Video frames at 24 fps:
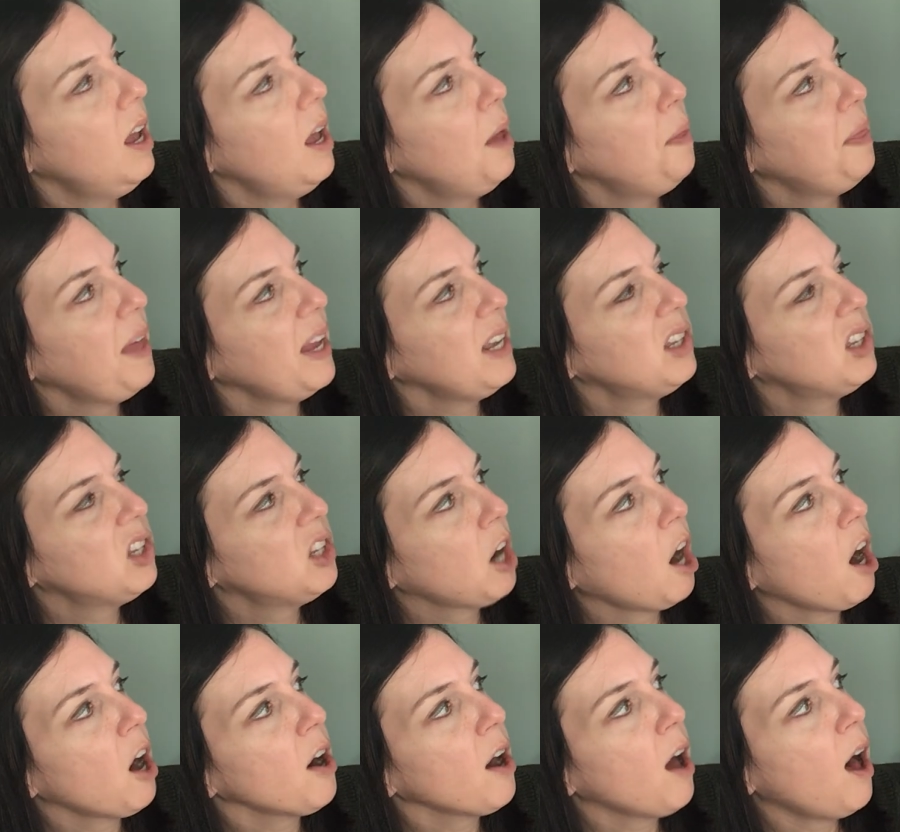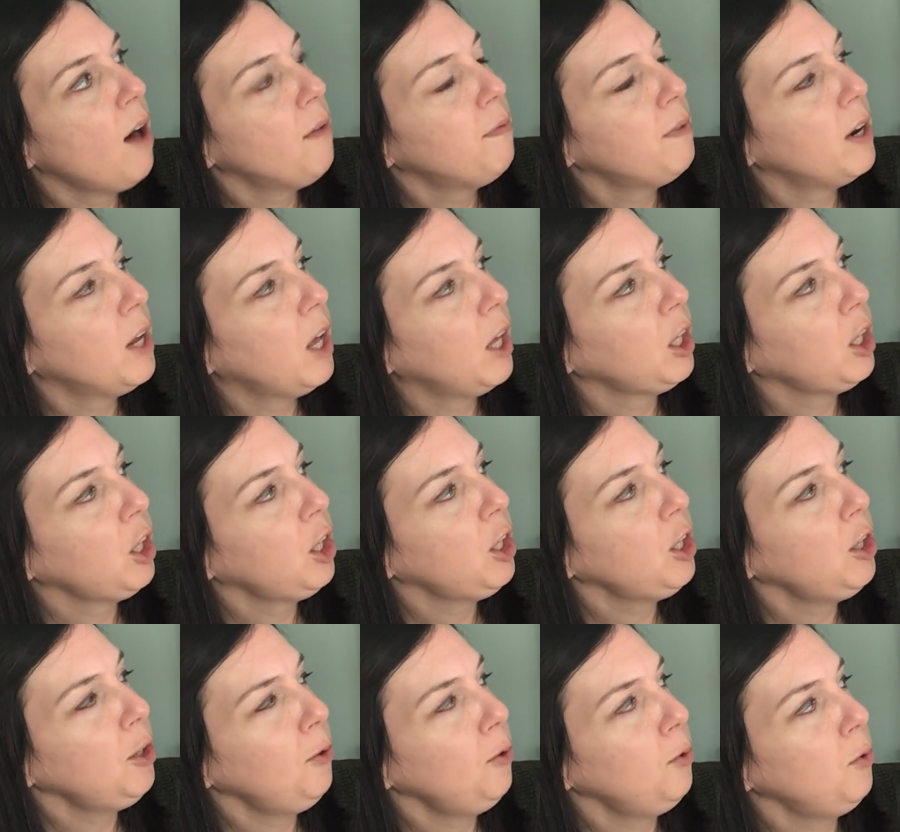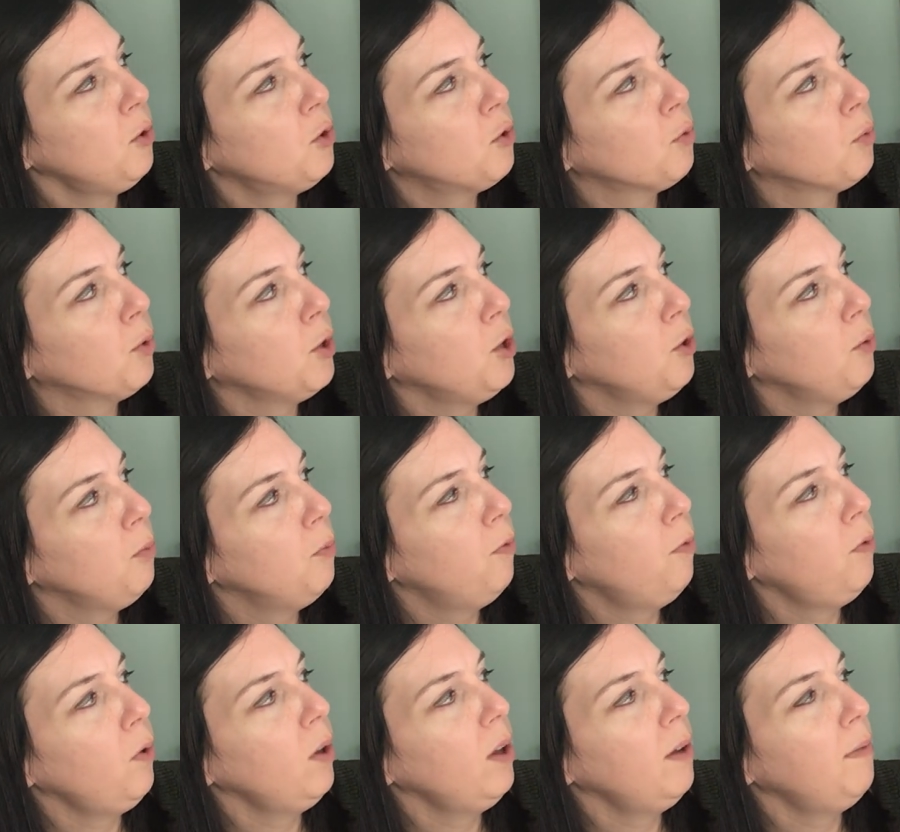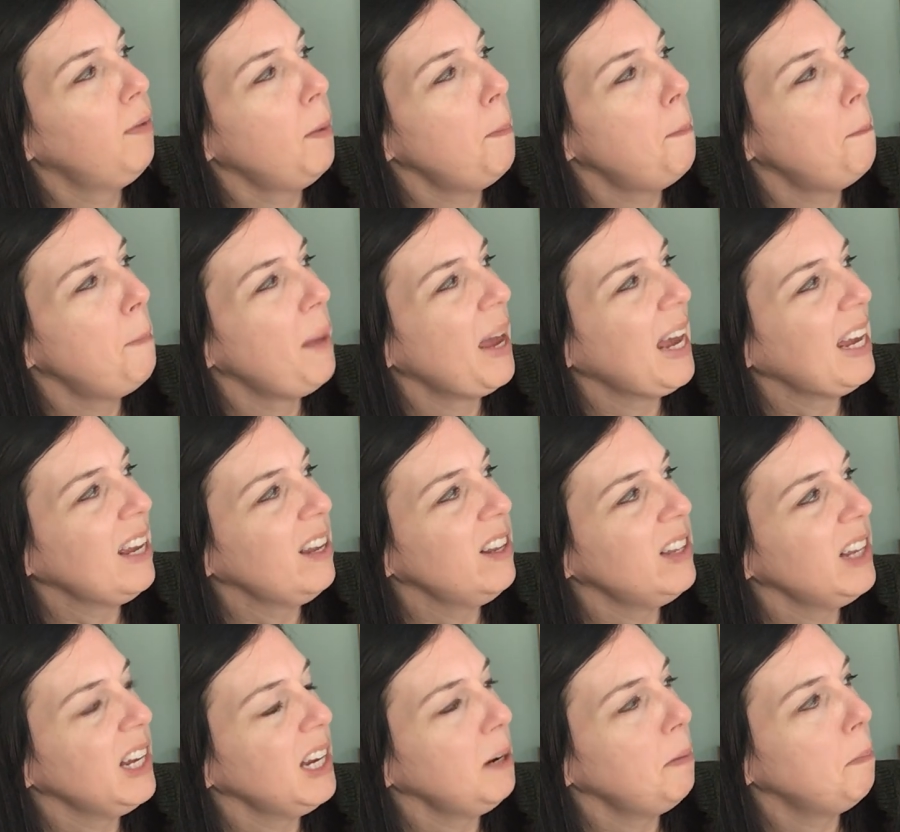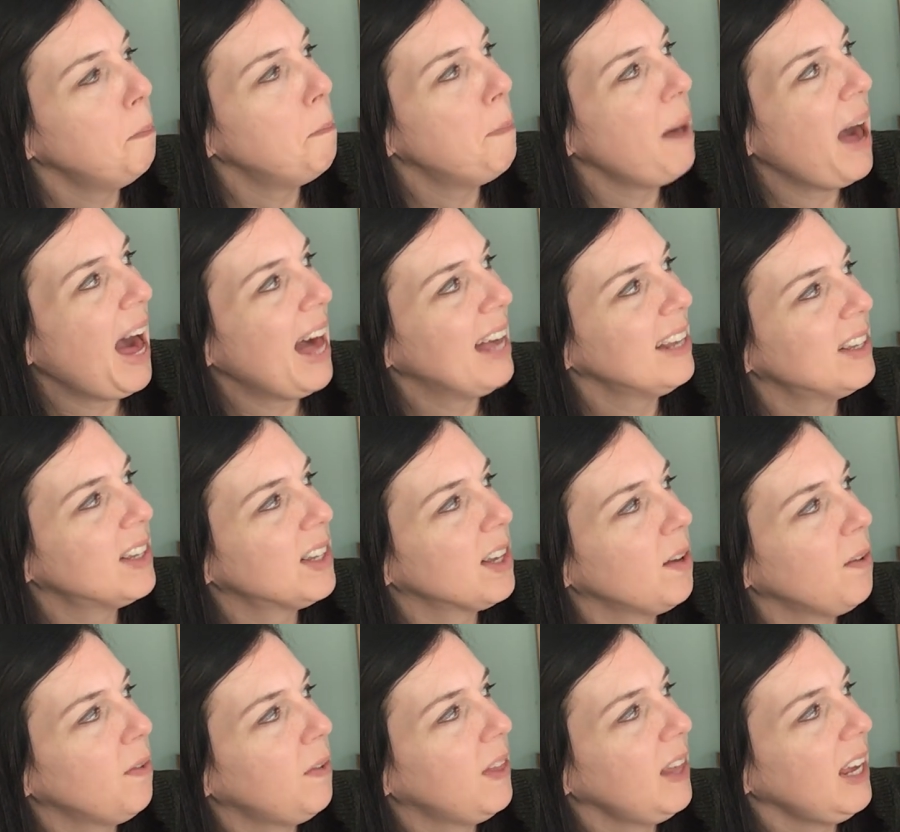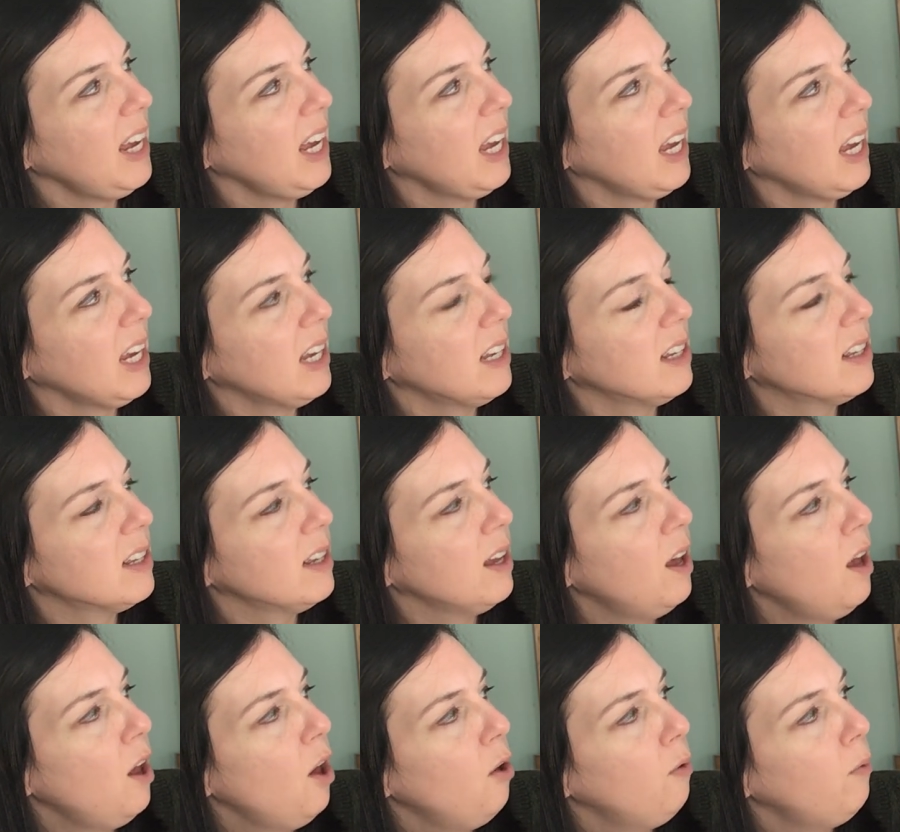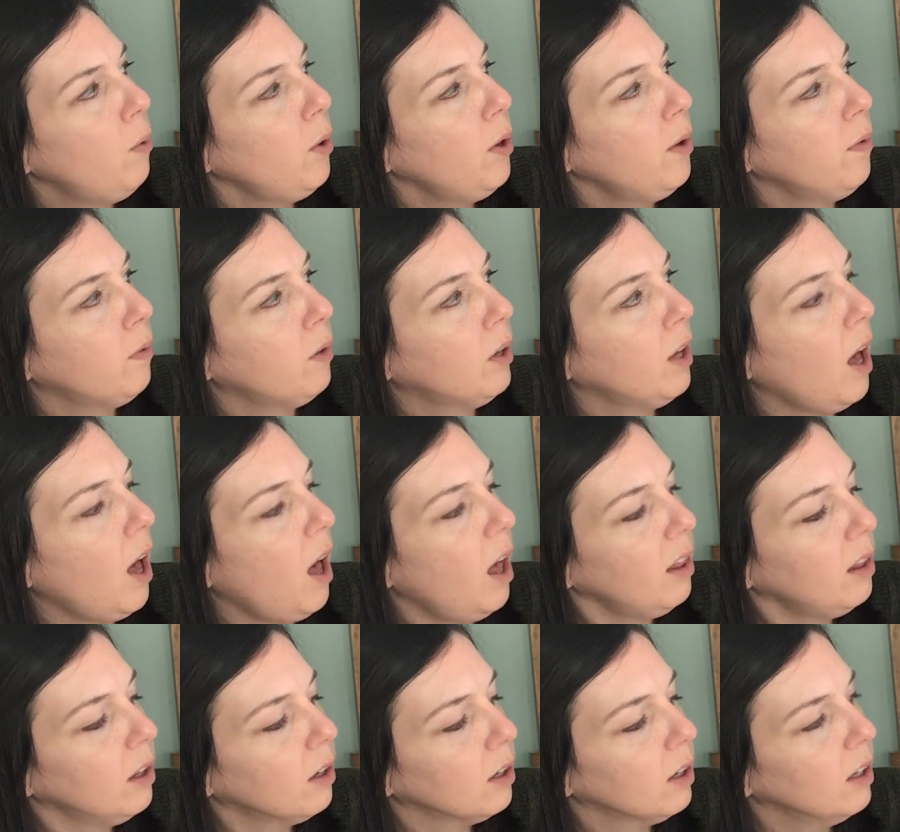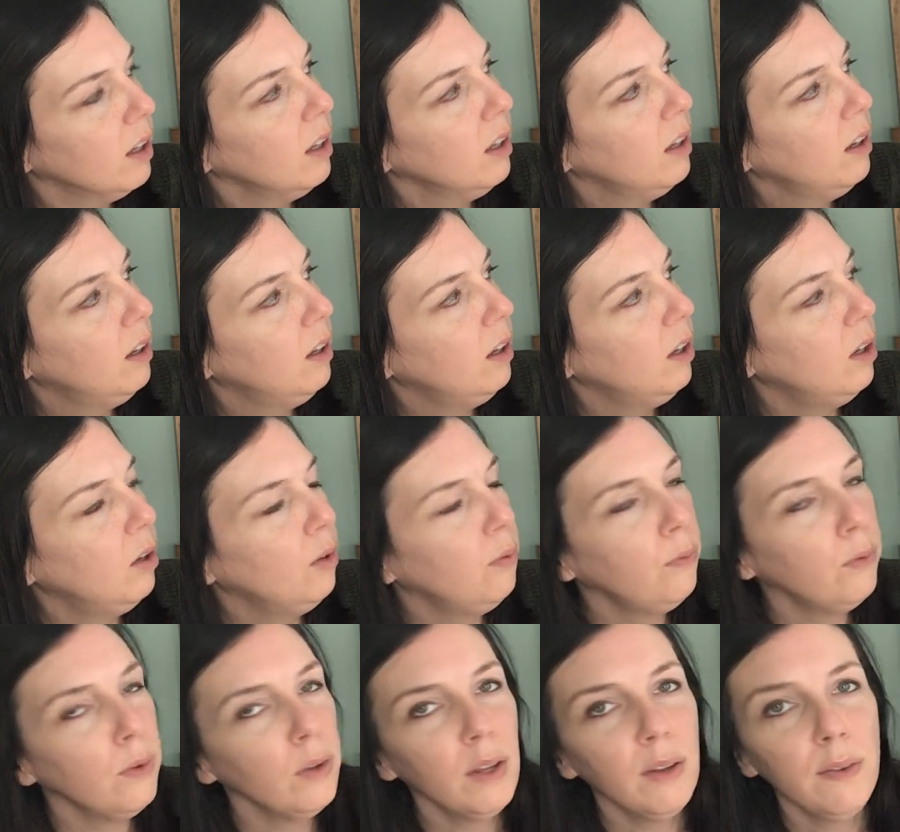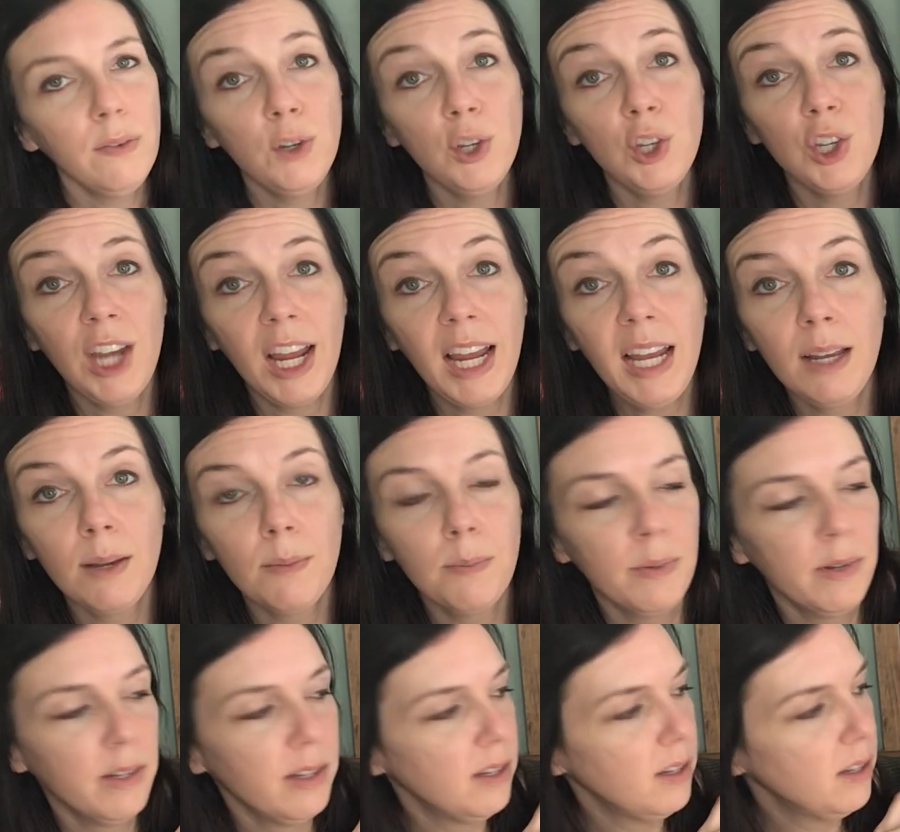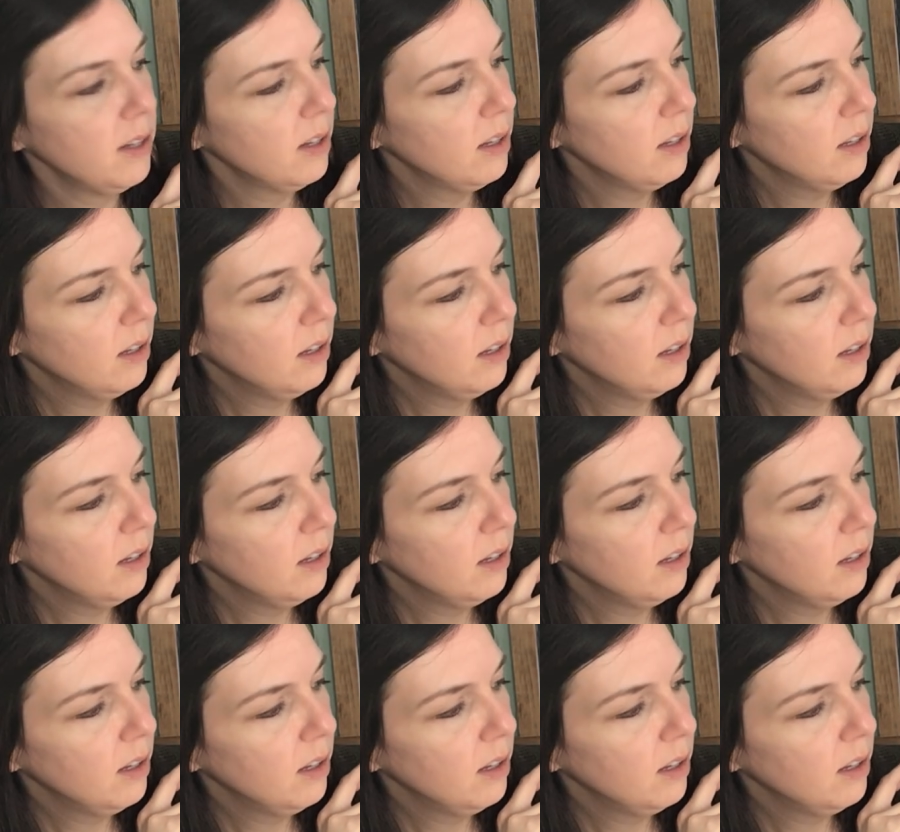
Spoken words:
They start off in a huge room full of amazing, massive things, full of color, full of shapes.